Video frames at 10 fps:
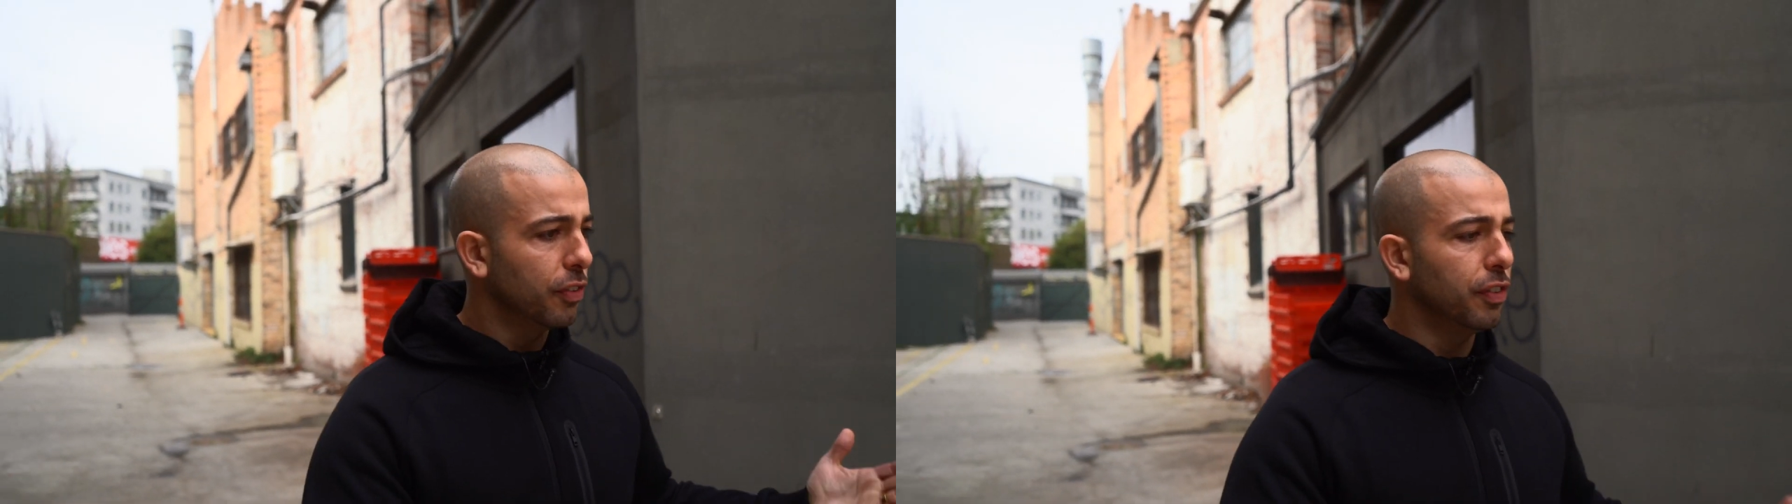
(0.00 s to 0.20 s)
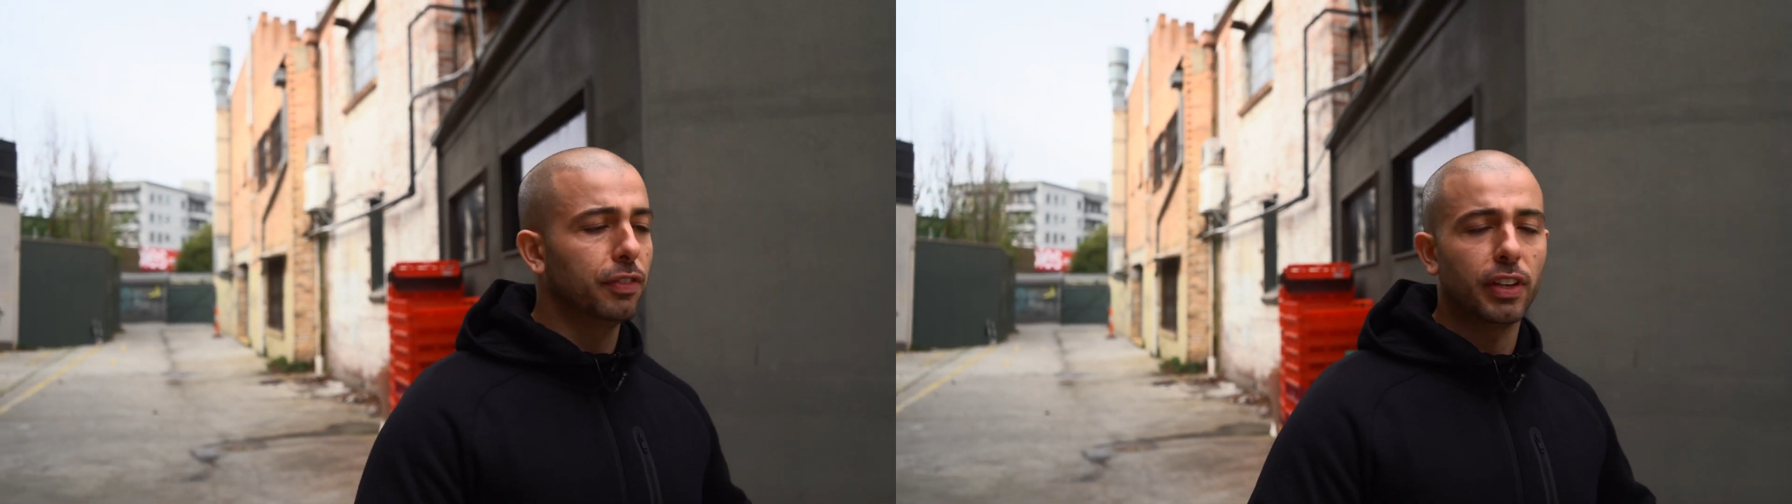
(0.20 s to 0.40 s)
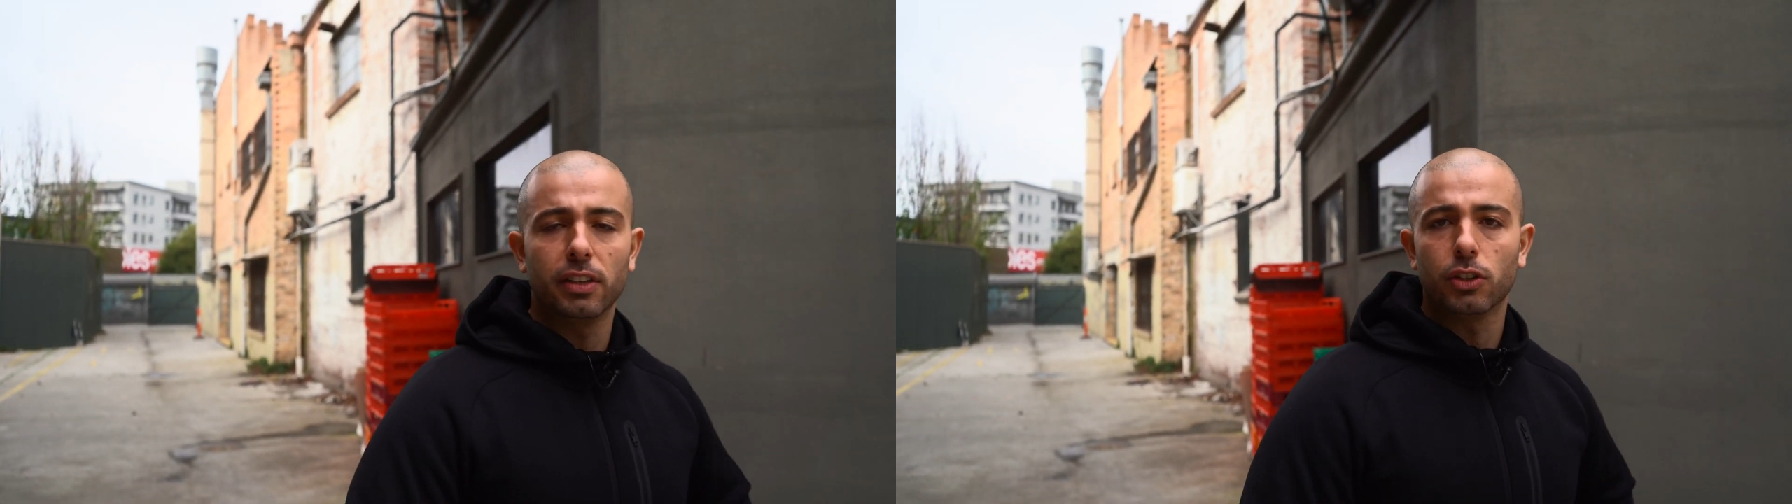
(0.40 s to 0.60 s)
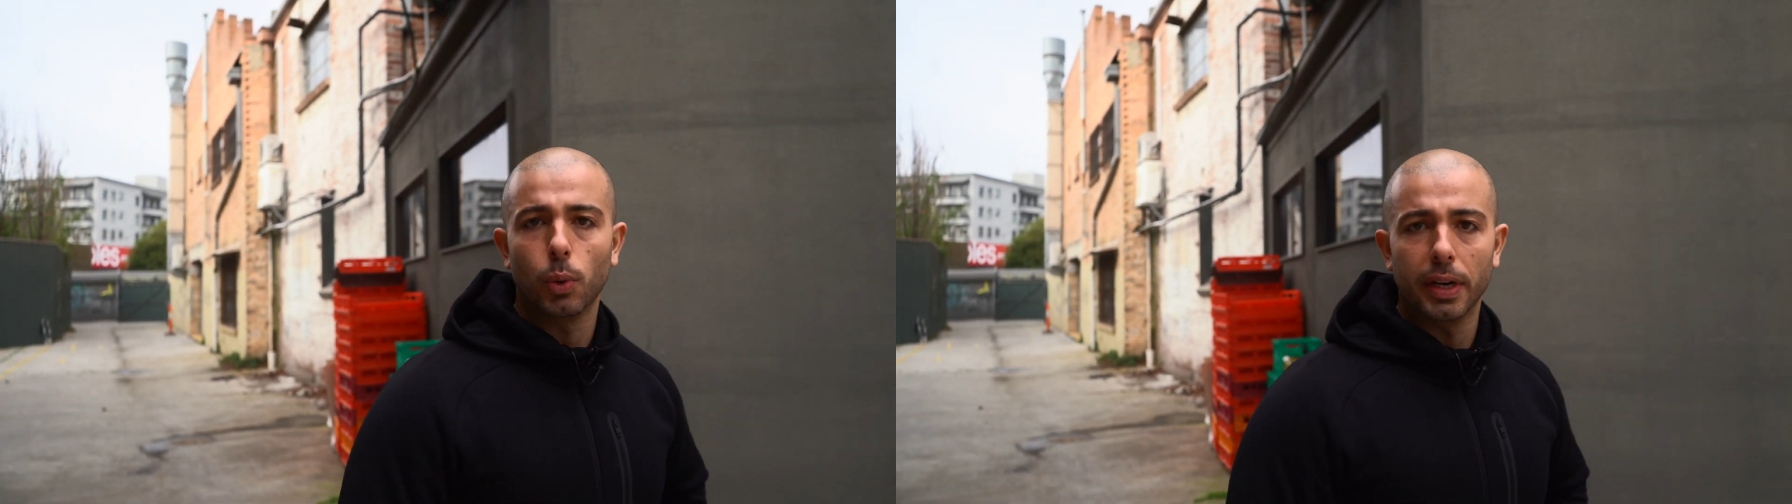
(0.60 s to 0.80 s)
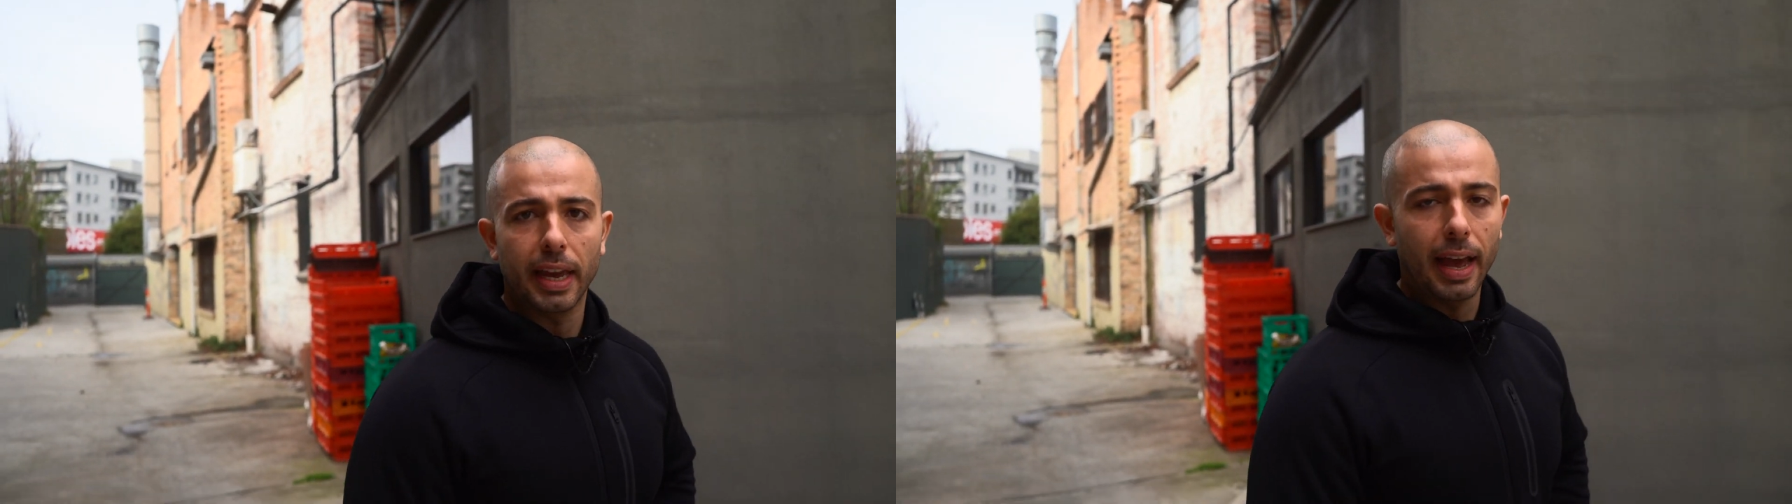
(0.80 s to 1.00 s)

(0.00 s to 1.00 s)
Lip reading: 15 to 20